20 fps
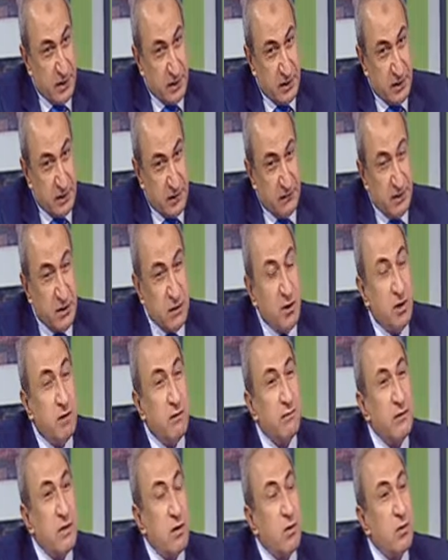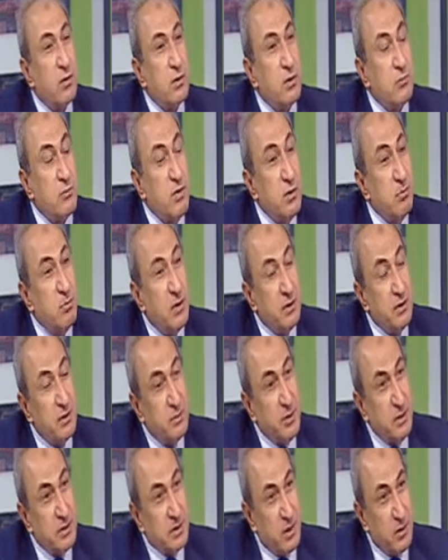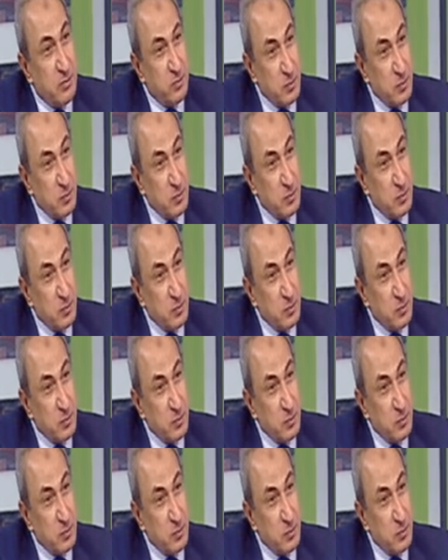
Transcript: the safety of their own people in the meantime.